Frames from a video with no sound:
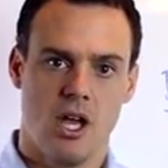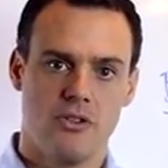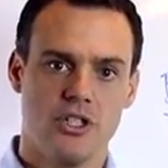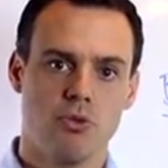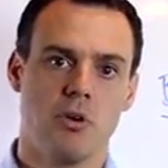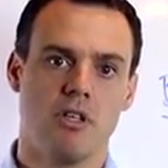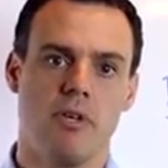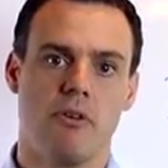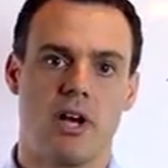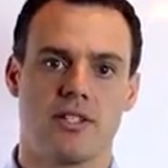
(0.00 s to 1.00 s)
These 20
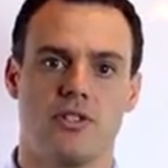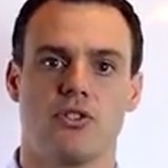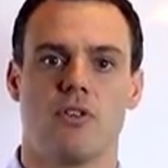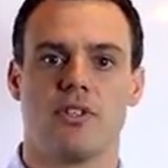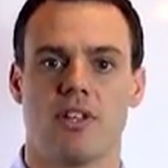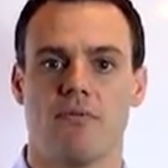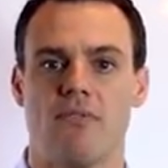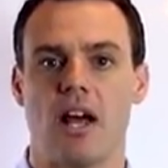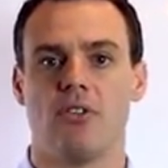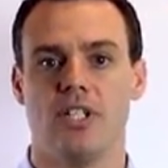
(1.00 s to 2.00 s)
amino acids serve as the
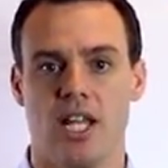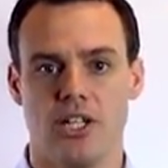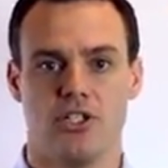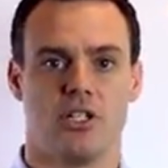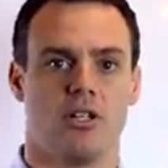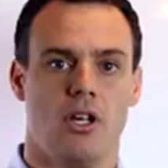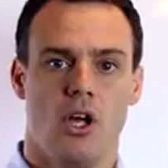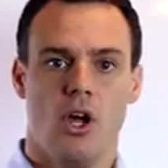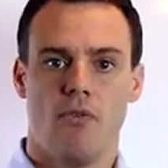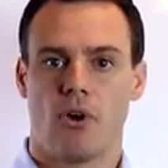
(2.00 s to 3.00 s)
foundation
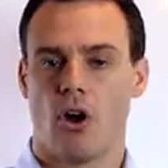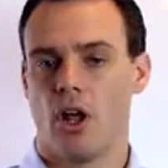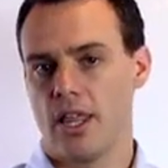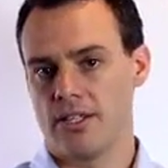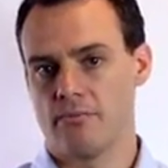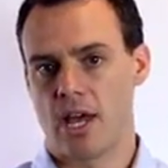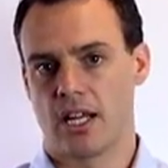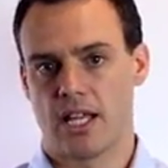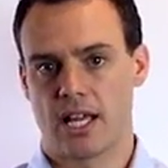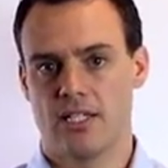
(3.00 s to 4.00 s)
for all
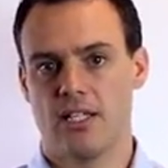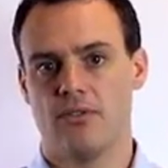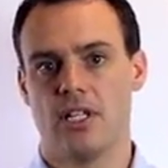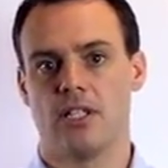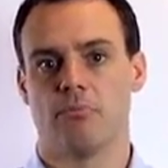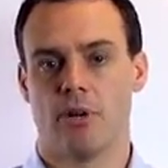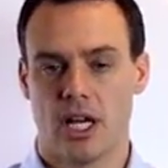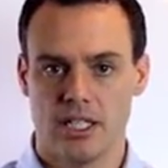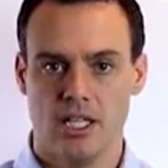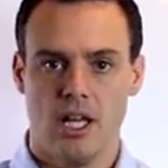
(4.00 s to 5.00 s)
enzymatic activity in the
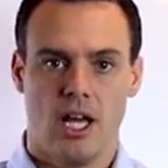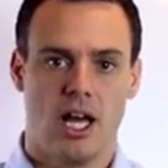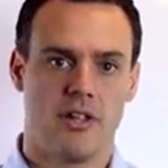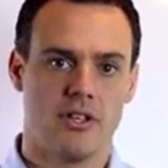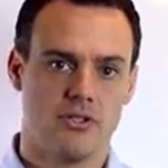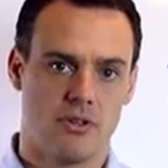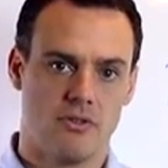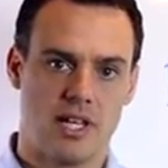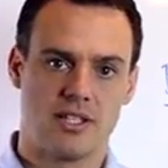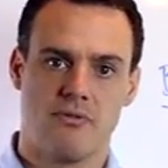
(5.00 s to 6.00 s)
body. They
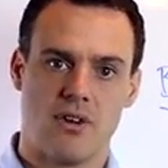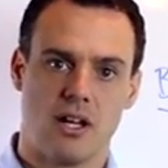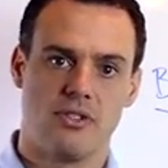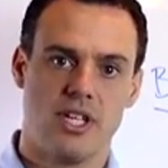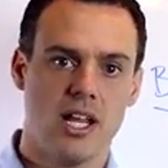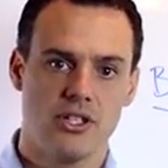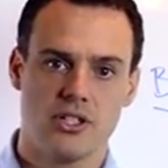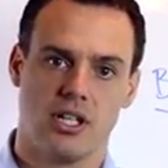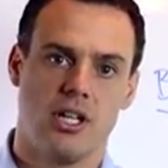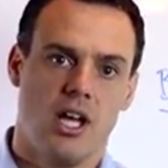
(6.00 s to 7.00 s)
serve as the
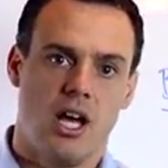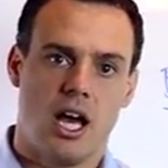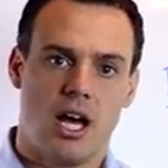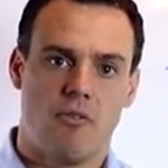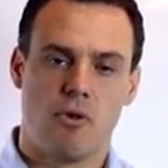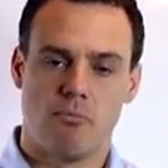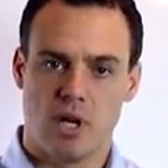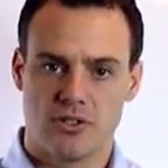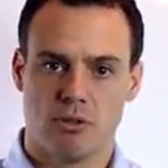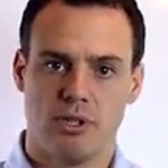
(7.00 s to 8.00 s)
foundation for
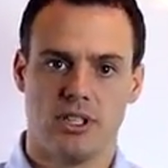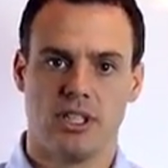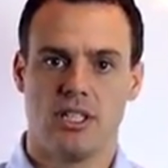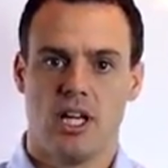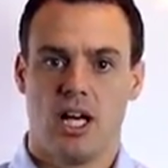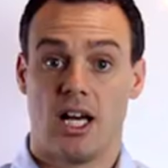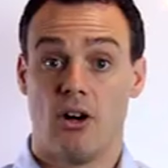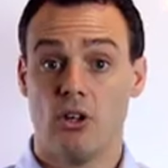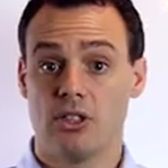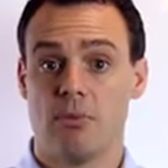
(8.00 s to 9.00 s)
muscle building.
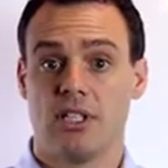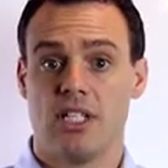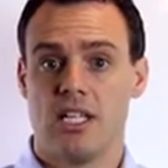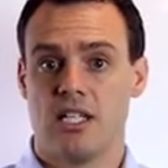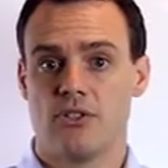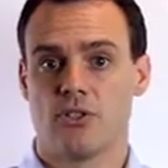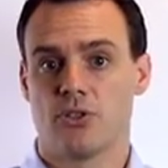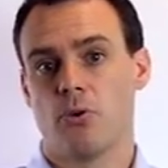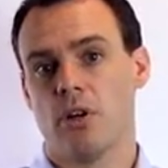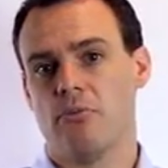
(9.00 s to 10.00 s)
Ultimately, it is
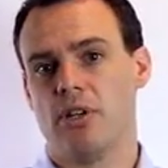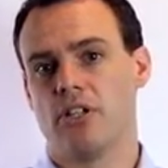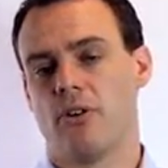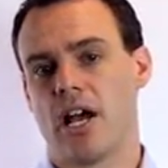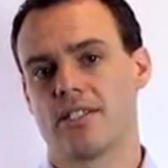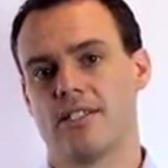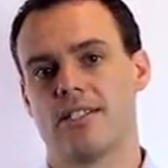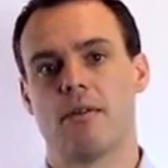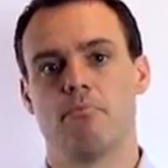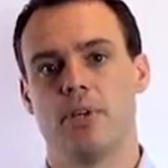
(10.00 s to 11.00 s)
those 20 amino
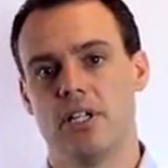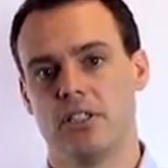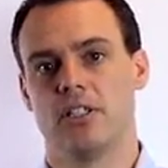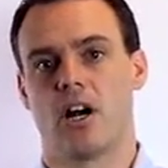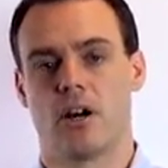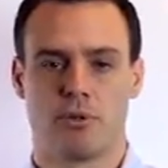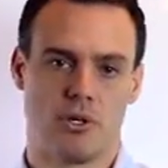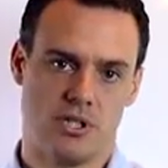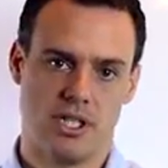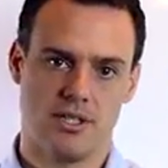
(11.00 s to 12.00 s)
acids that build our
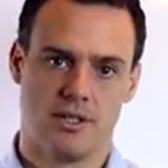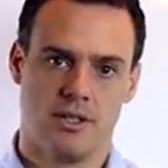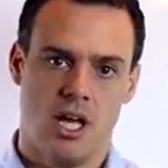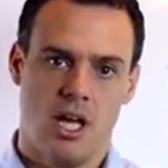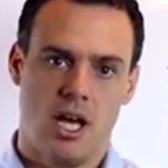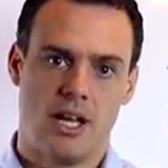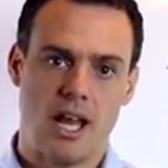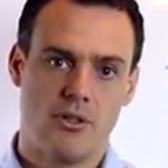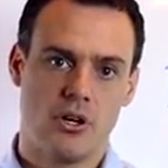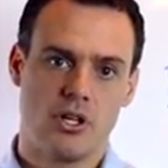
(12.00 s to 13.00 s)
proteins.
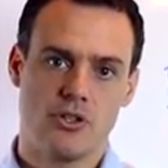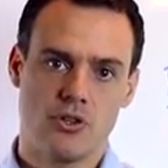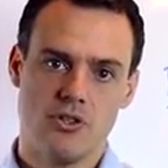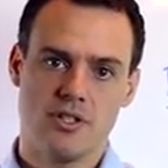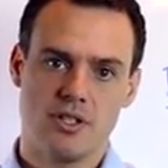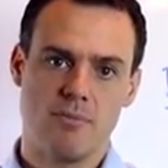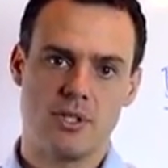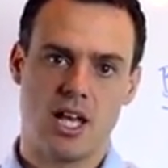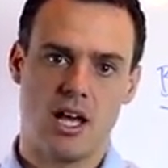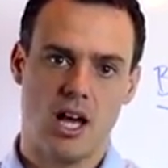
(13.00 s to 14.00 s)
Now, there are a certain
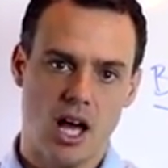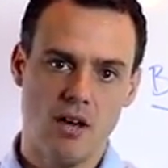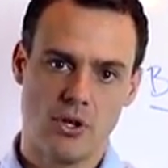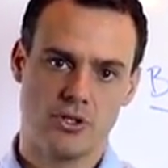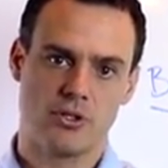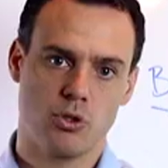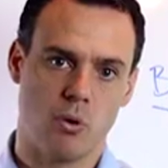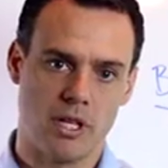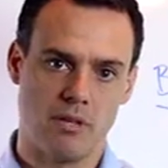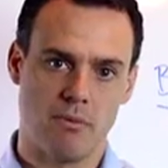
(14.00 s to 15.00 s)
subset of those
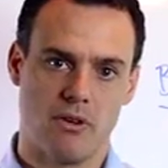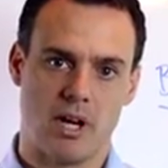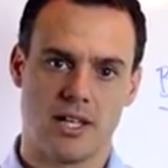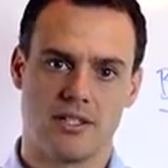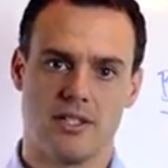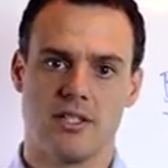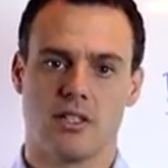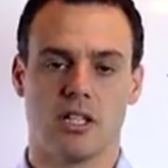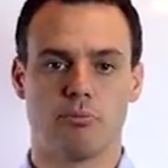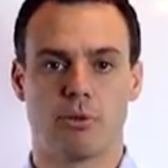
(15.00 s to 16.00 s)
20 amino acids
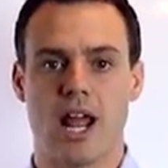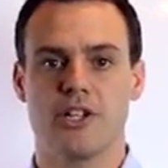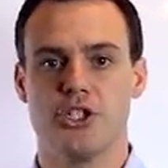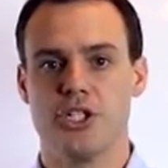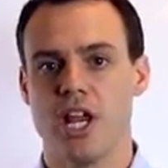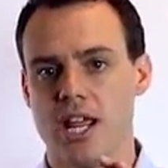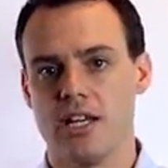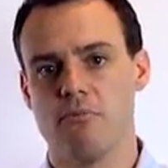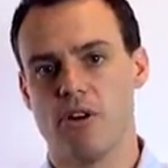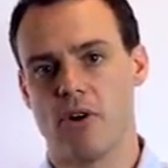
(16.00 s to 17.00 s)
called branched
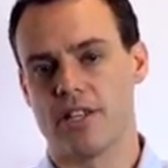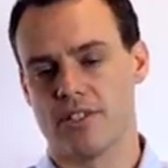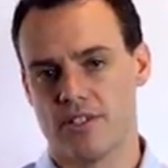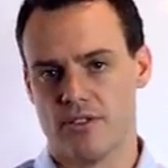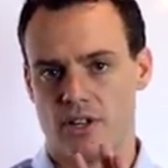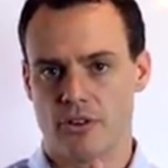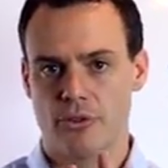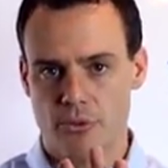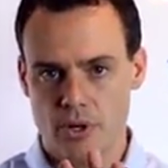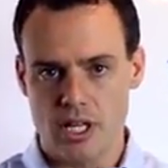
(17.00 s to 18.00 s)
chain amino acids, and there are
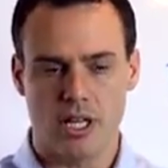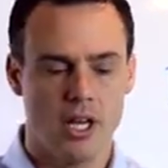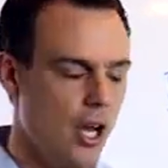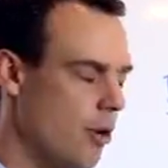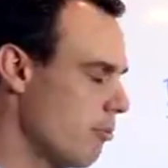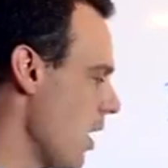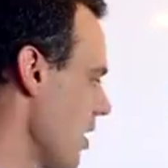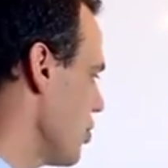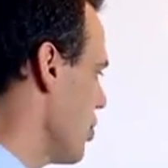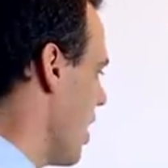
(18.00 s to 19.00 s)
3
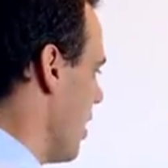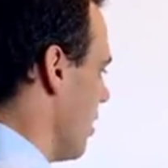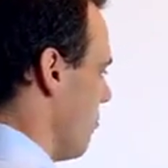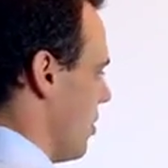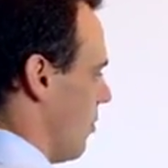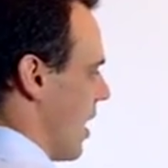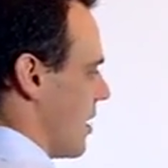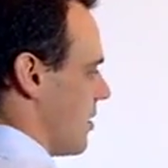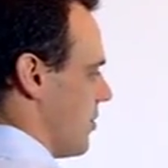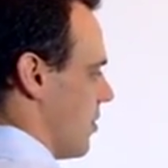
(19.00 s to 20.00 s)
branched chain amino
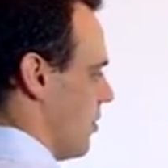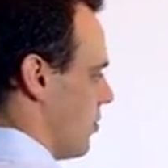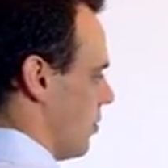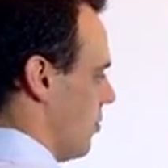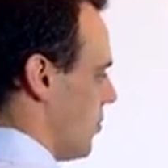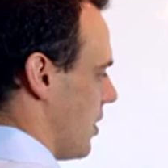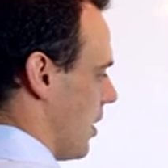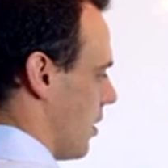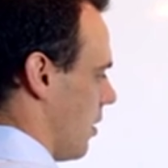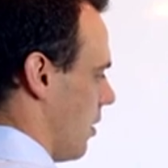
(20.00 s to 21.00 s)
acids. There is
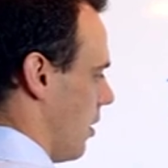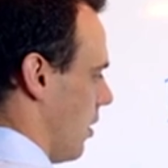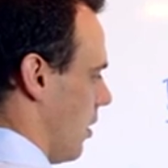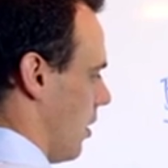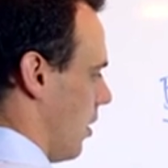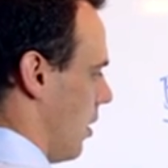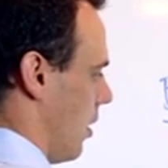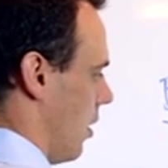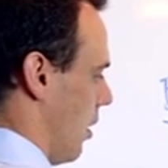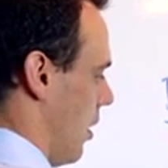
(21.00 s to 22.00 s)
leucine,
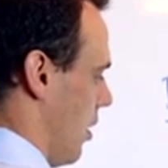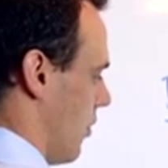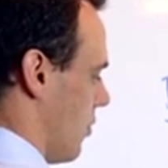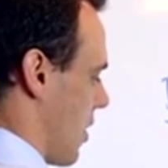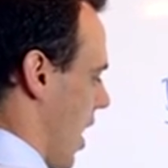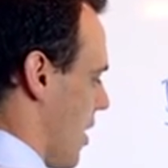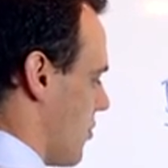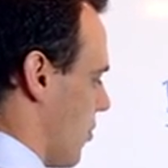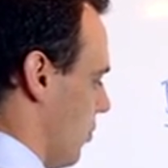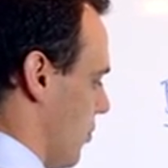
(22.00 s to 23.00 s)
there's
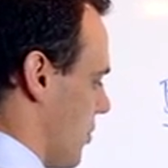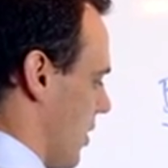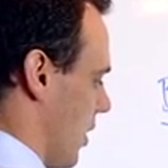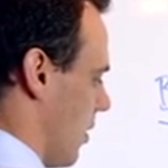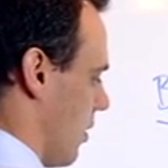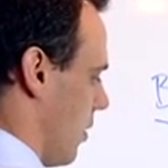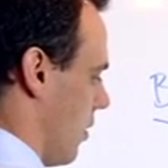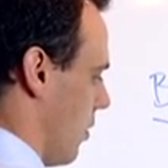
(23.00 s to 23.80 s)
isoleucine,